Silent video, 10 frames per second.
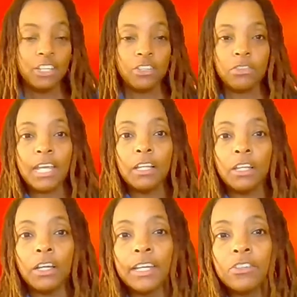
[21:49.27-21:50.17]
So take a
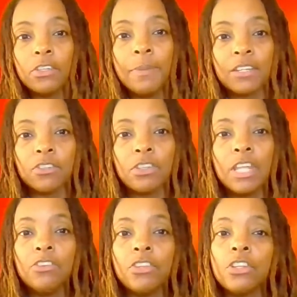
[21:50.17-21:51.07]
look. Here's a picture, and
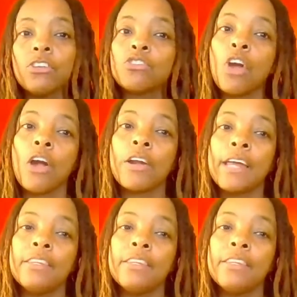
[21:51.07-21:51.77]
then there's a little chart